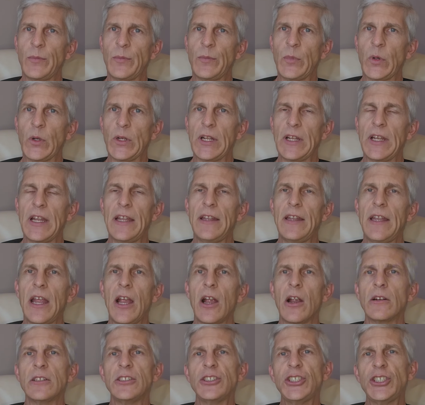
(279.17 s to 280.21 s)
put it in
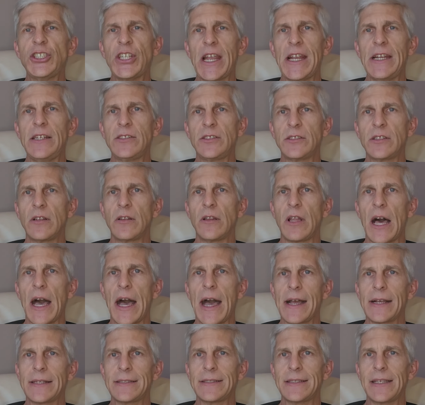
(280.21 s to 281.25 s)
there, change the
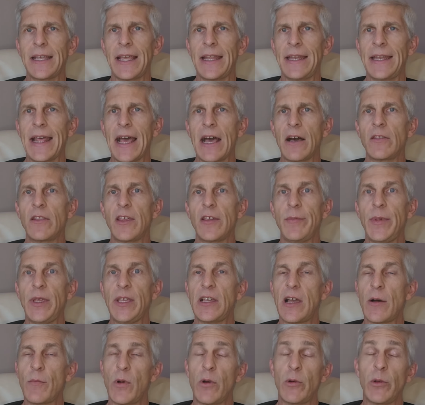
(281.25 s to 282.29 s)
locks, and now they
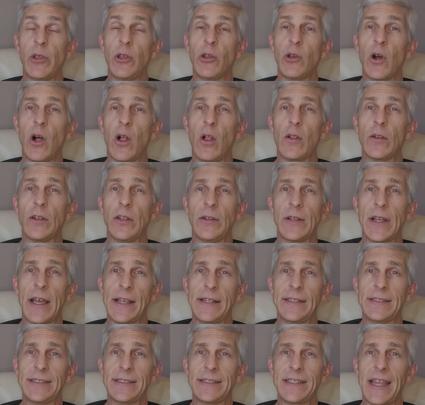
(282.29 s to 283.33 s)
become what we call in the
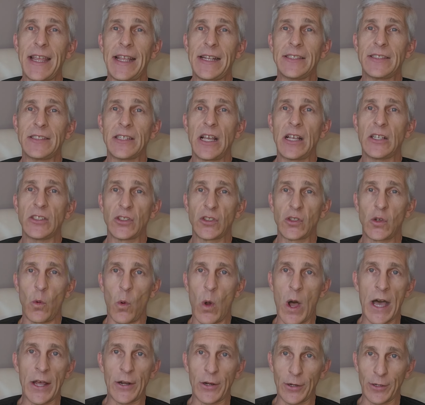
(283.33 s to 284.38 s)
United States a
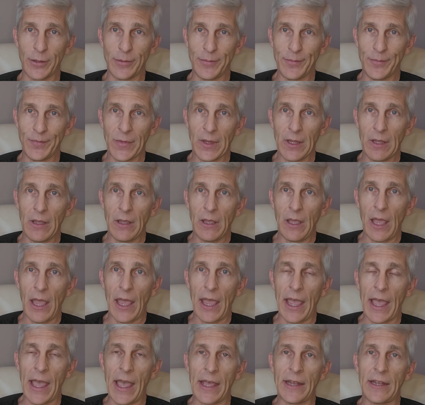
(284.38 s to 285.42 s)
squatter.
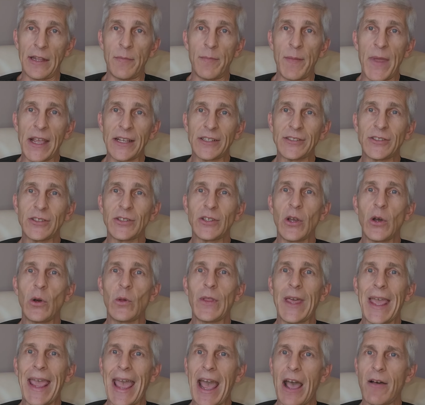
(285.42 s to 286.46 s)
And in Mexico,
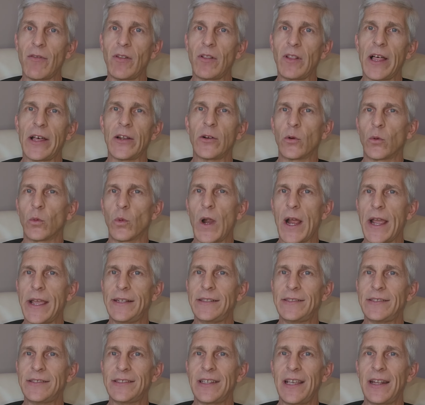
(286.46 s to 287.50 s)
they have a lot of
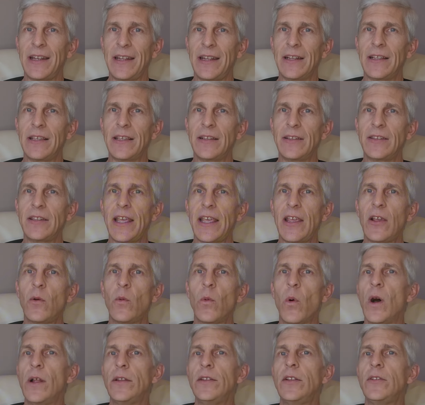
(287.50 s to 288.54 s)
rights, and it can take
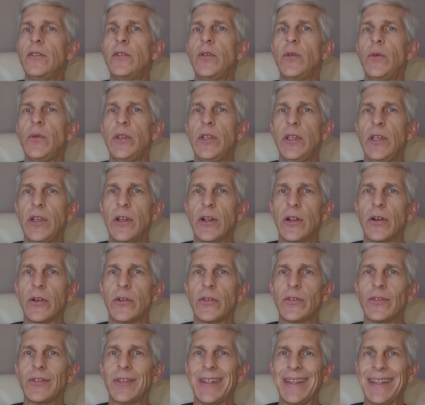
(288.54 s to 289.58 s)
1 to 2
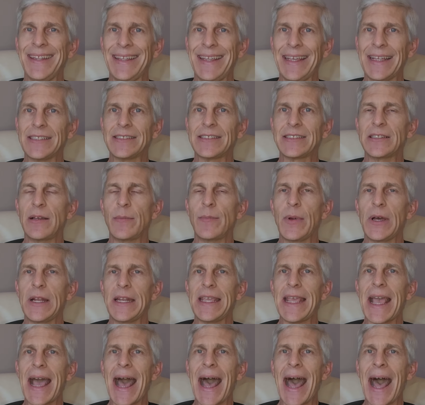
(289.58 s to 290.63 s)
years to get
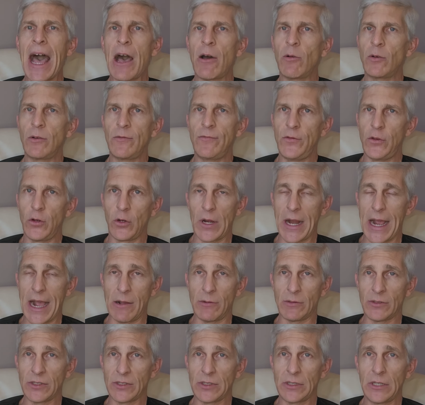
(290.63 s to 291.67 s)
somebody out of your
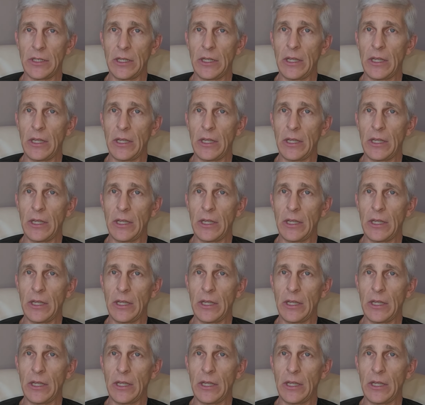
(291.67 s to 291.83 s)
house.